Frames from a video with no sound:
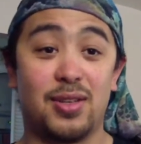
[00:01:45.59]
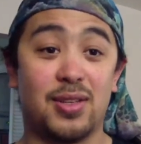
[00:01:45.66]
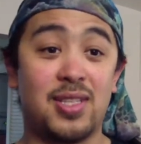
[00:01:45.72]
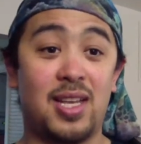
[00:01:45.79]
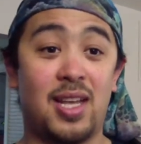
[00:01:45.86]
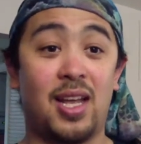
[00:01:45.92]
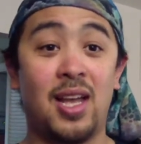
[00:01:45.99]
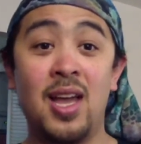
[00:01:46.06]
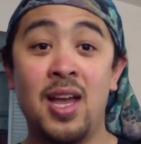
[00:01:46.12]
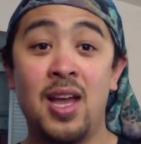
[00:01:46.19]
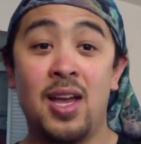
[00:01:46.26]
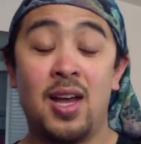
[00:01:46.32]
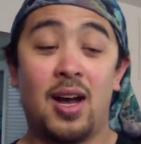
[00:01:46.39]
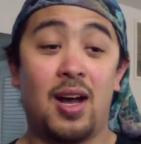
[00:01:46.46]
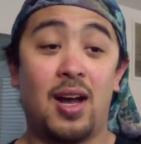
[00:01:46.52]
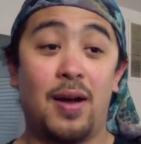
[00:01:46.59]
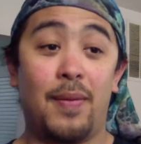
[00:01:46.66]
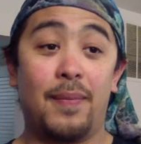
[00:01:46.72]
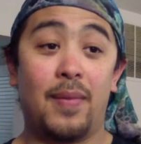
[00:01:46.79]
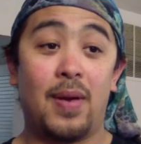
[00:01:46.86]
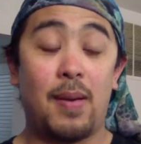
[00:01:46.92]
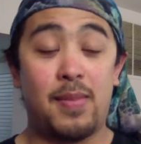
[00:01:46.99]
You'll see,
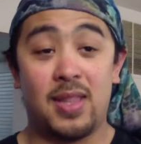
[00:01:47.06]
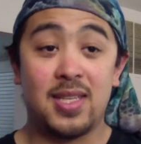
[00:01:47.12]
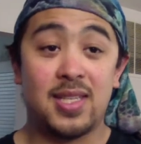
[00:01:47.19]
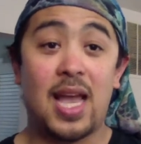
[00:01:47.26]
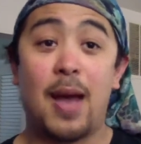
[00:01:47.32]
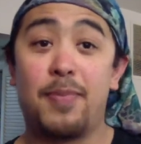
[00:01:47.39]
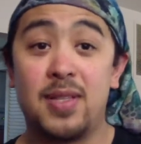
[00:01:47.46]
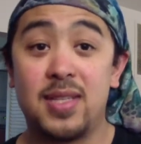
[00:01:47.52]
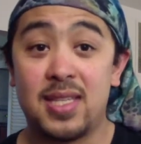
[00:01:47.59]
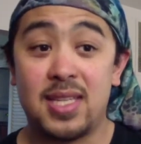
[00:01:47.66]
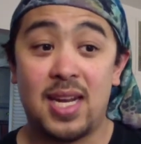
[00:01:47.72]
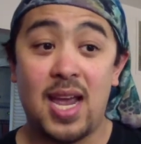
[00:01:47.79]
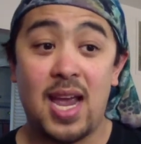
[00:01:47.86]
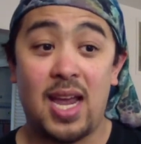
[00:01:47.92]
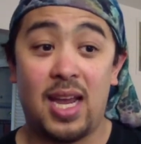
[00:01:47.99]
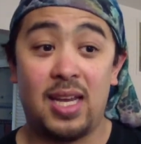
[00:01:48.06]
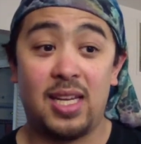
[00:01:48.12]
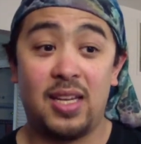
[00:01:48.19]
I mean, this happens today,